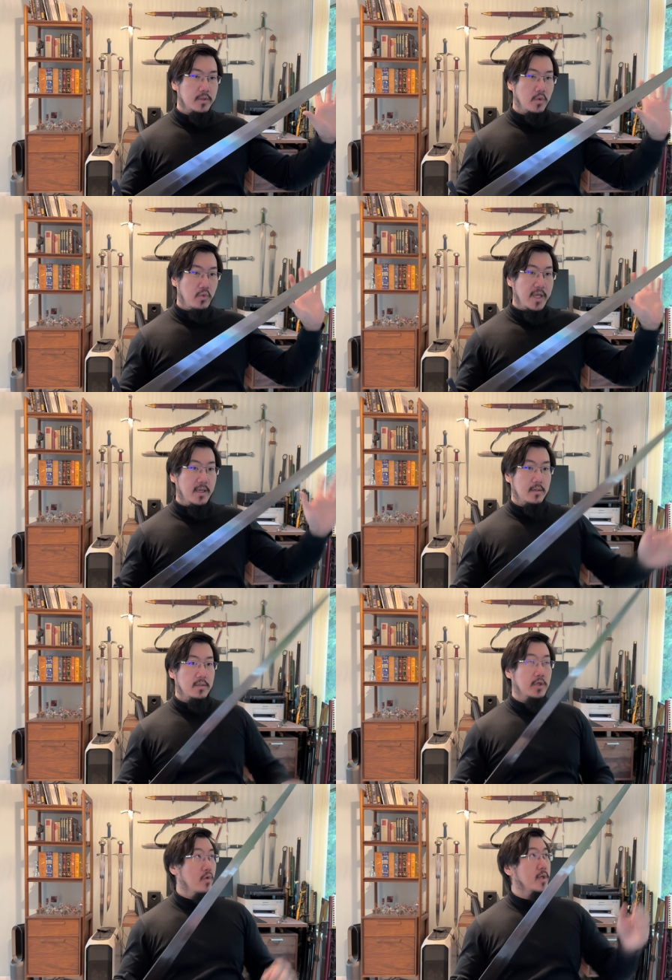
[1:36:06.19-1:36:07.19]
the weak.
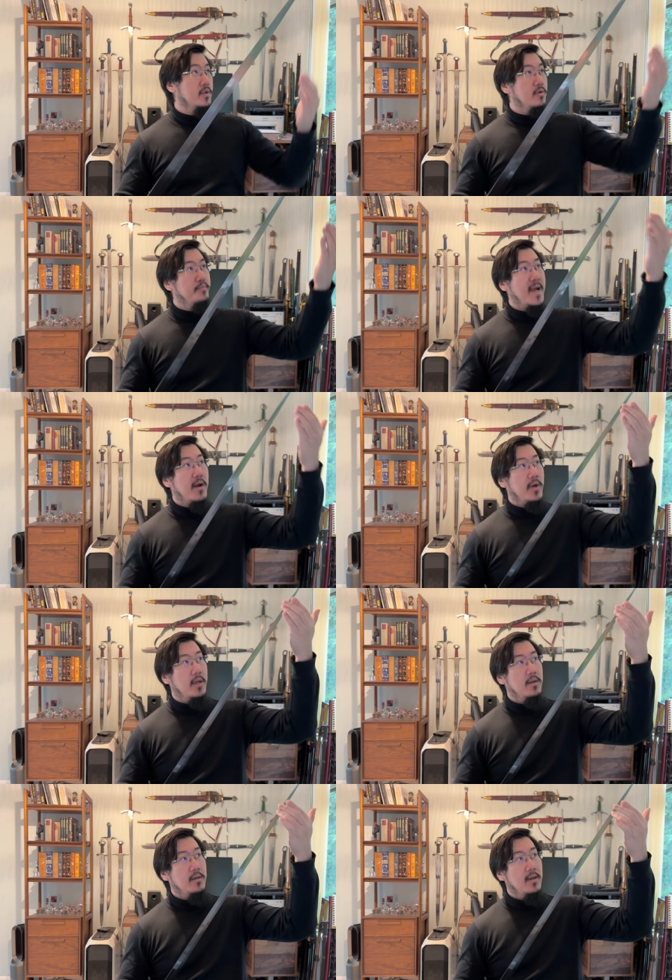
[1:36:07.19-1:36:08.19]
You don't want to
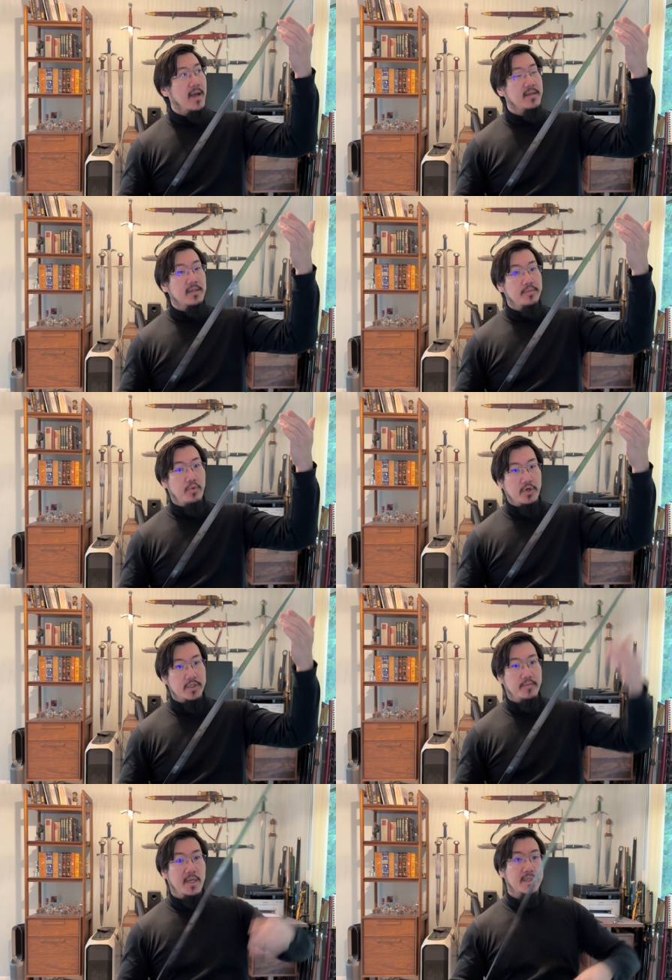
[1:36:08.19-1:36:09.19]
parry at this
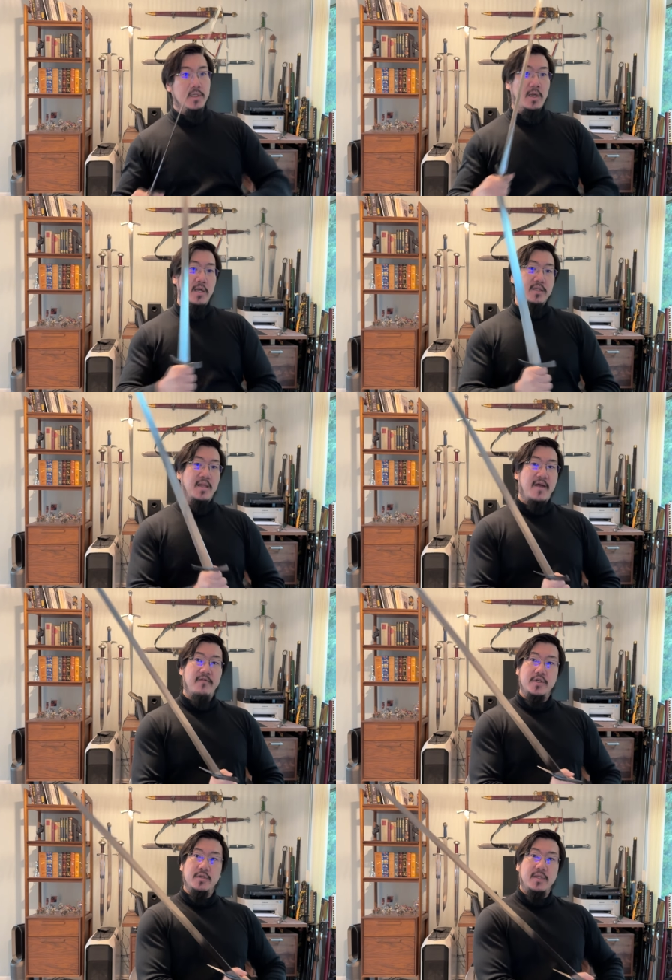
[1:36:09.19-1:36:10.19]
portion because the
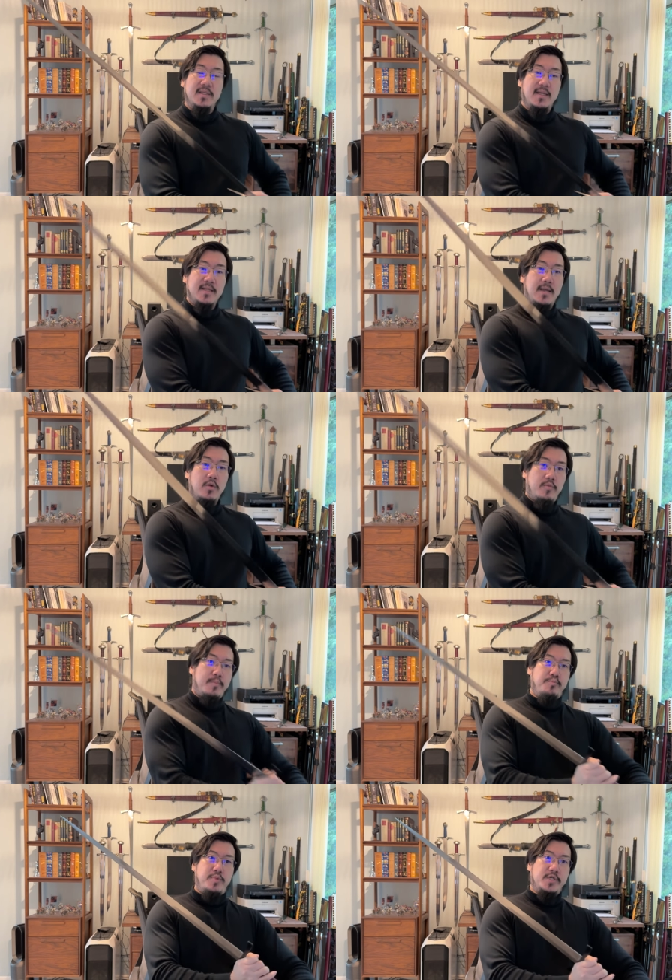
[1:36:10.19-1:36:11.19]
leverage dictates that it will be
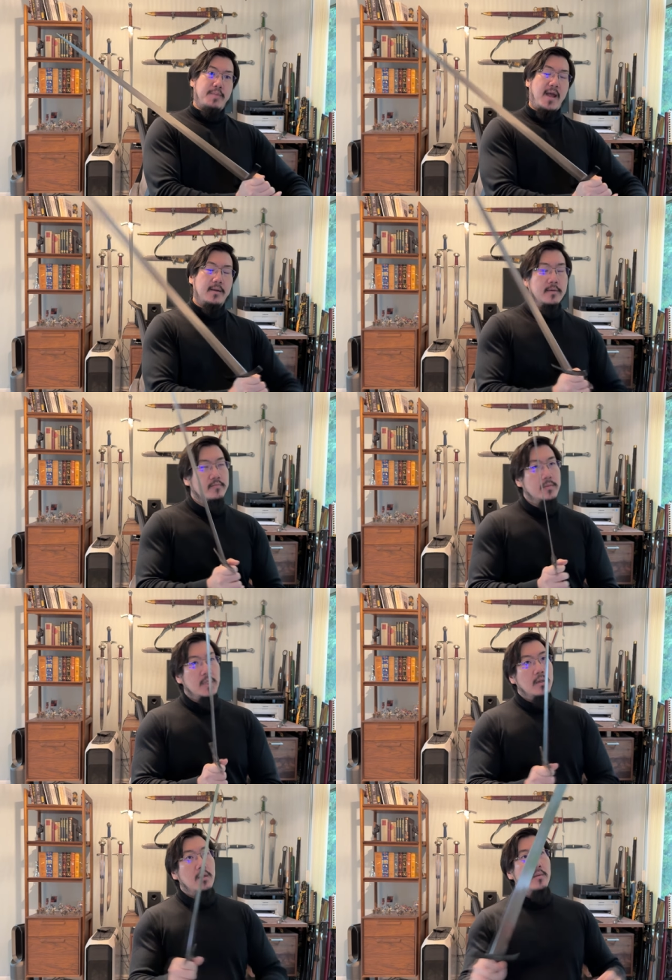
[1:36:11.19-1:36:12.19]
pushed back.
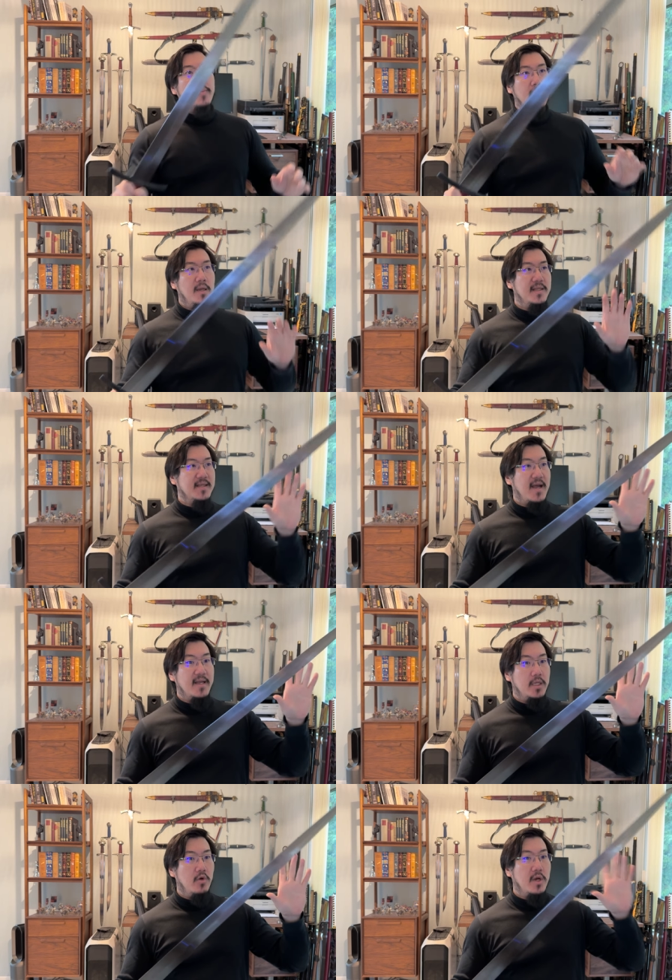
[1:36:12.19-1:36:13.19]
But it's the
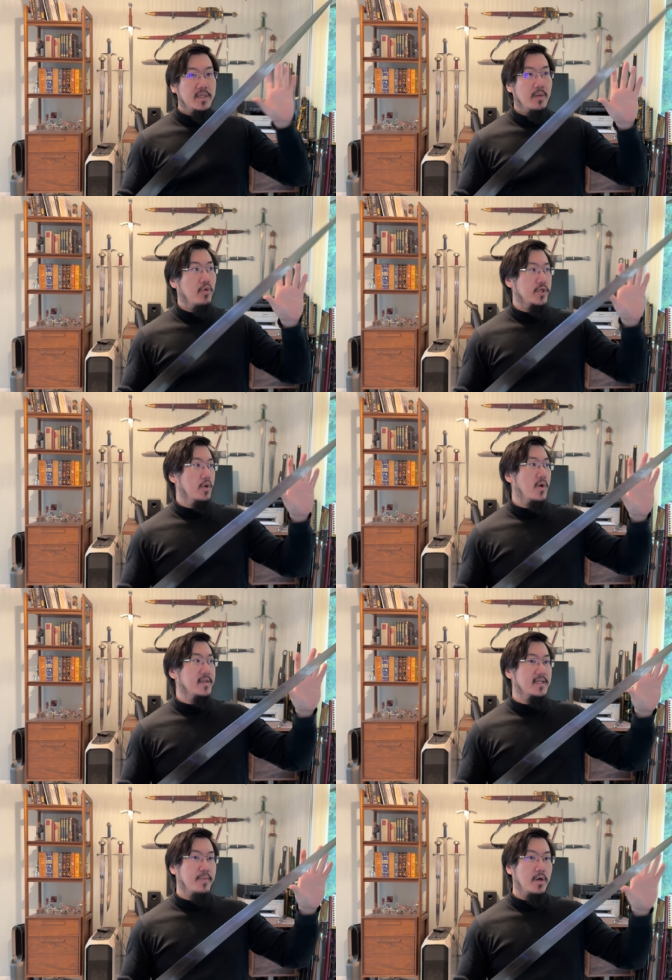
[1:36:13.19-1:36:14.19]
ideal cutting portion. You want
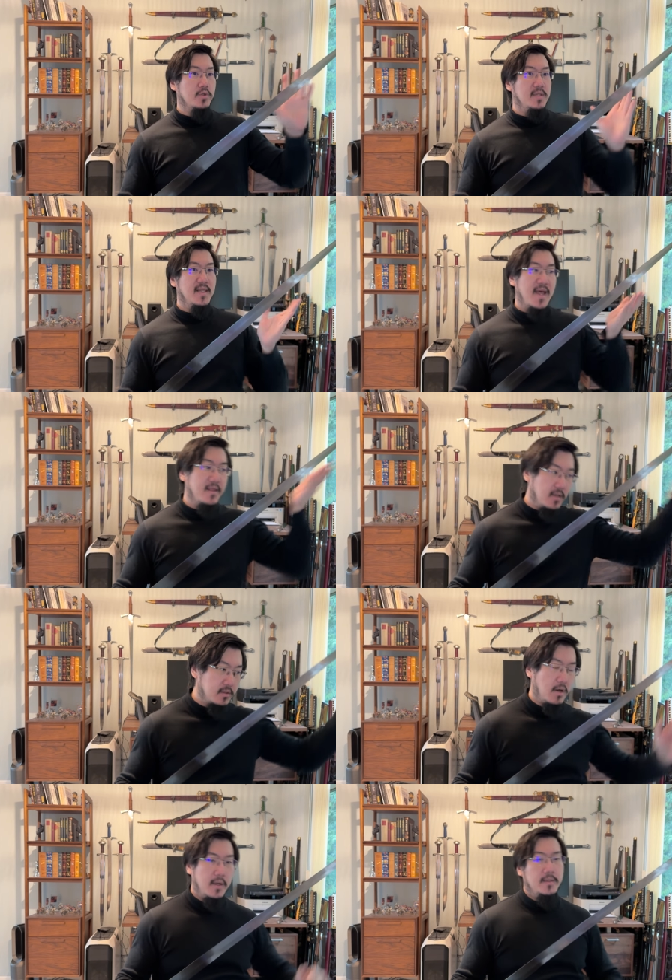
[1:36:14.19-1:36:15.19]
this part to land on
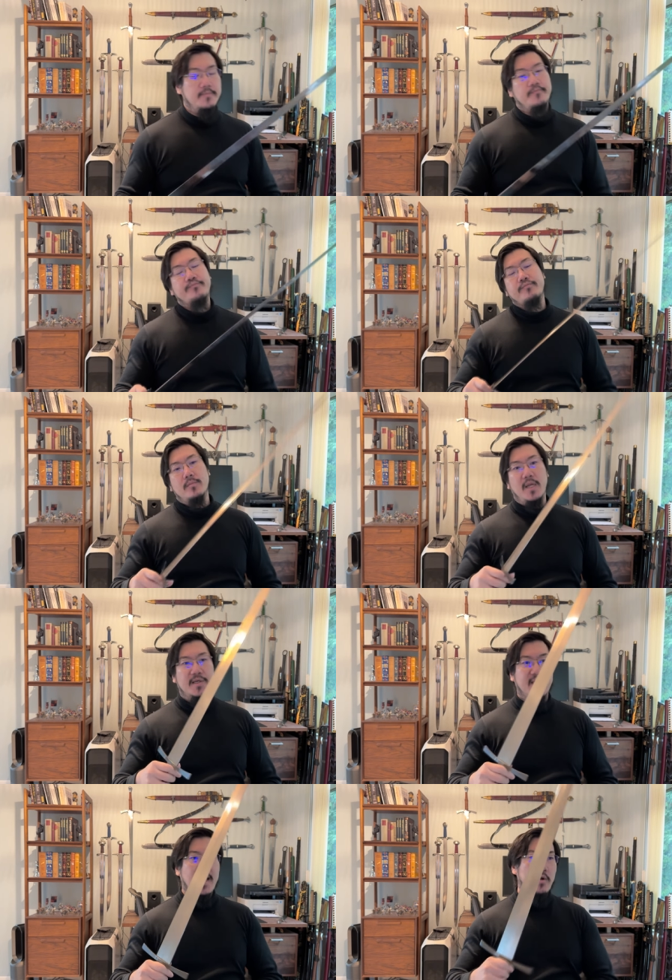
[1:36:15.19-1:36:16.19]
target
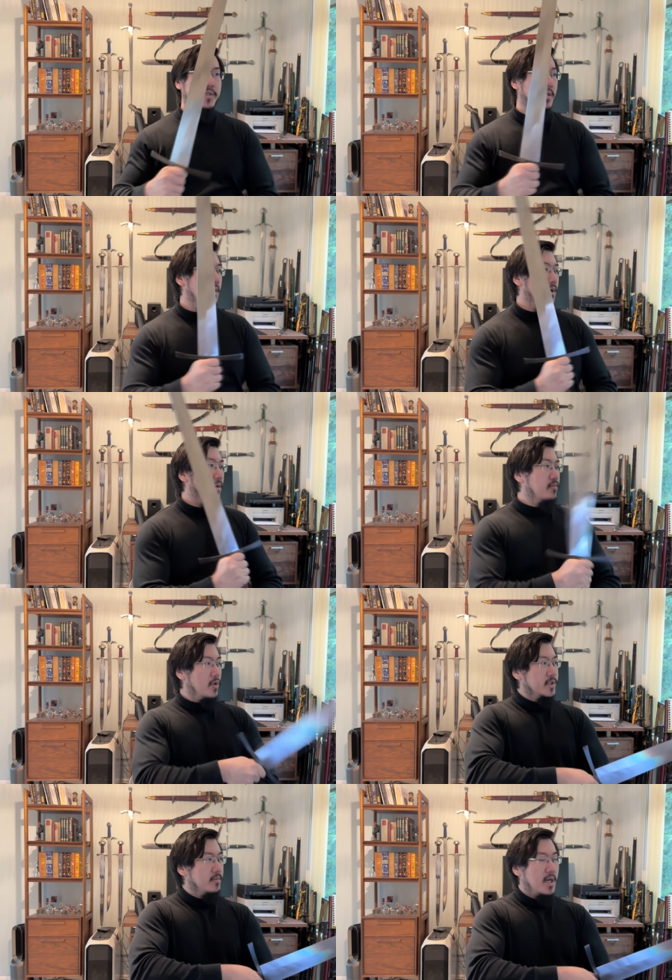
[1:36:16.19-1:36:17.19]
because it carries the
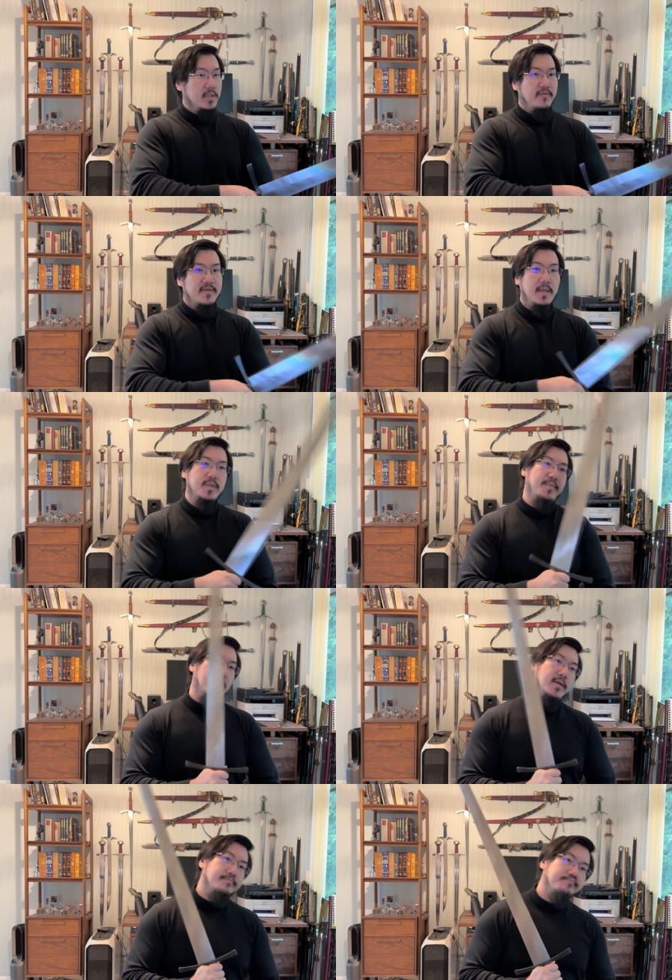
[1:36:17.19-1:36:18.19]
most amount of tip speed